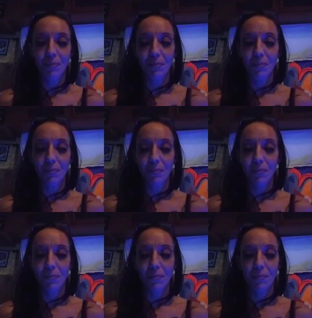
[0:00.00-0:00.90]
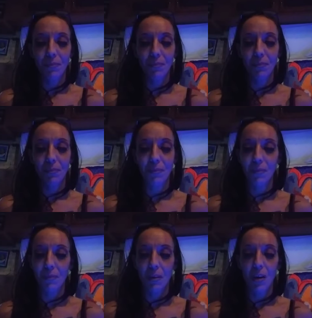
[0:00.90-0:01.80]

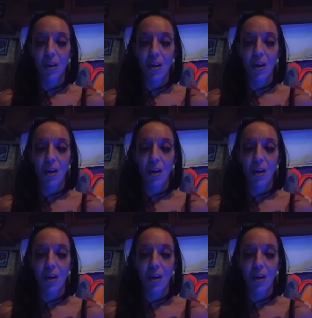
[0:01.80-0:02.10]
Nothing is said.